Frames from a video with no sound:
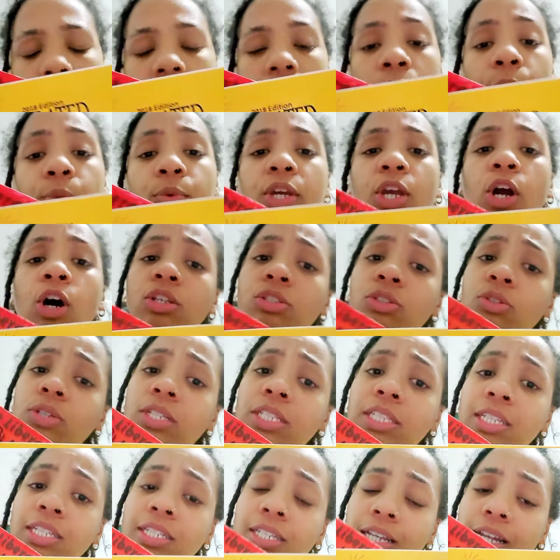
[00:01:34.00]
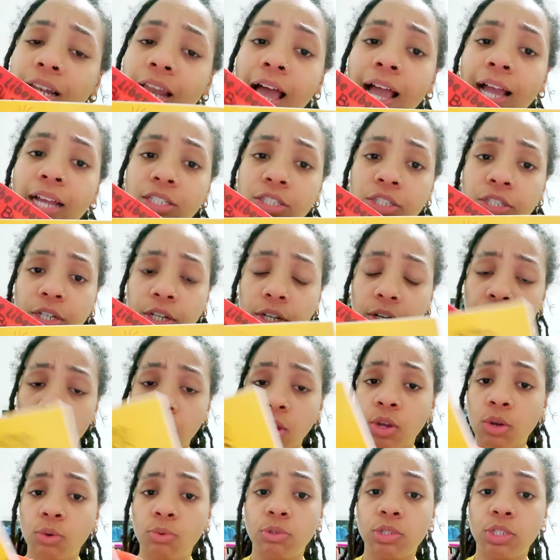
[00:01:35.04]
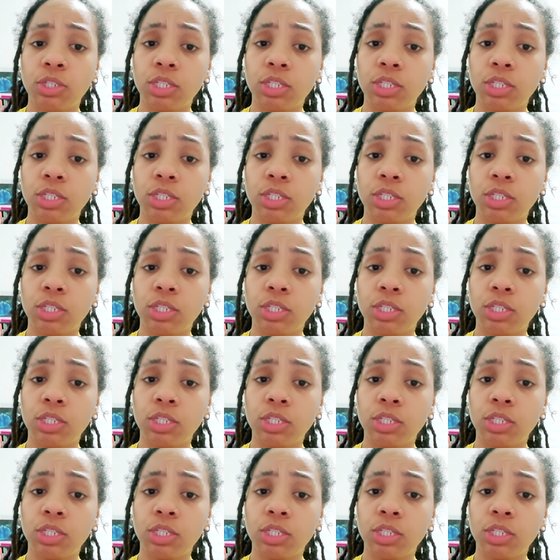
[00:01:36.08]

And we also attended last year, which